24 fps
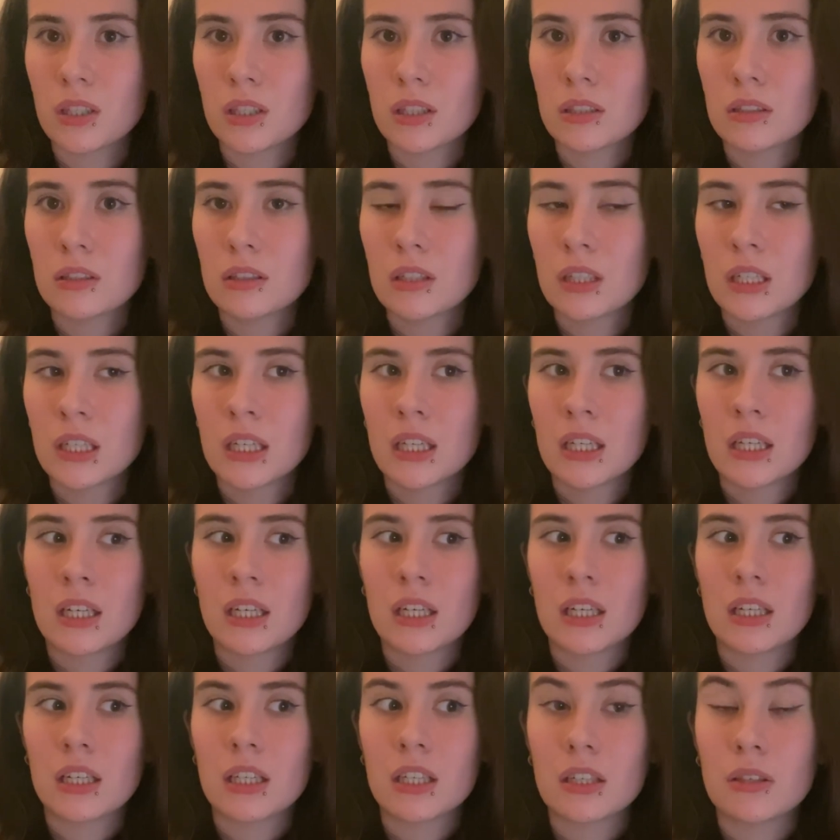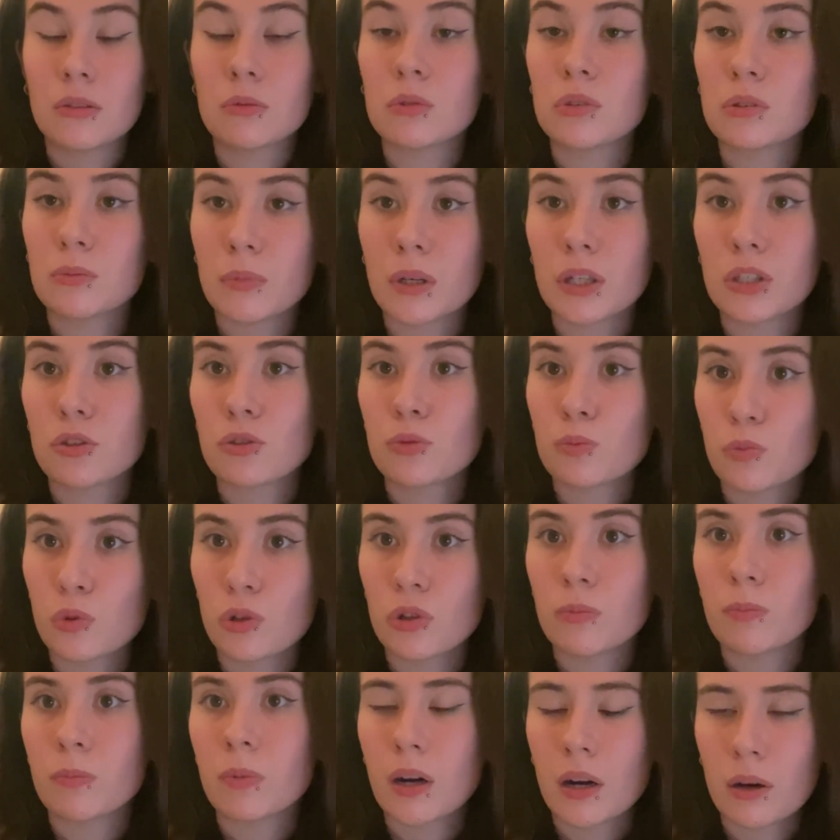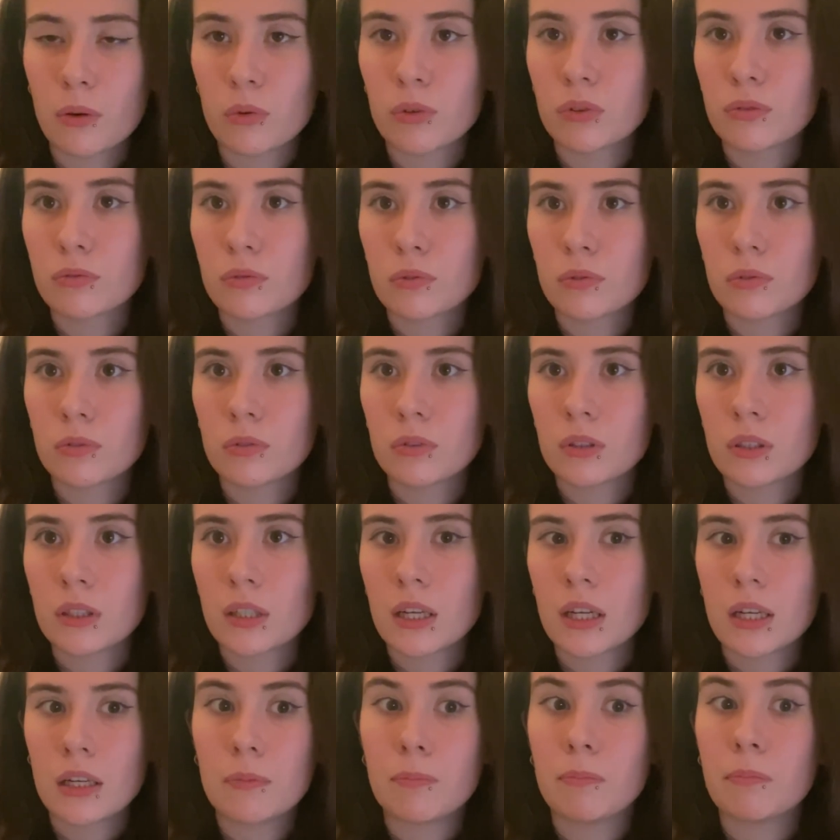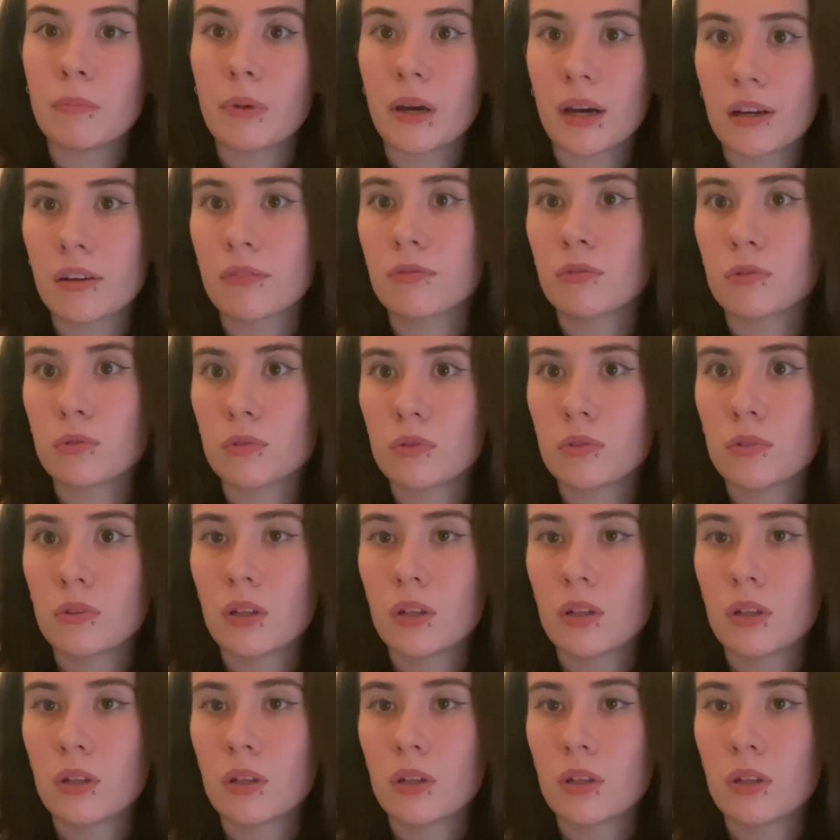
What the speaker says: it, it was much more powerful and impactful.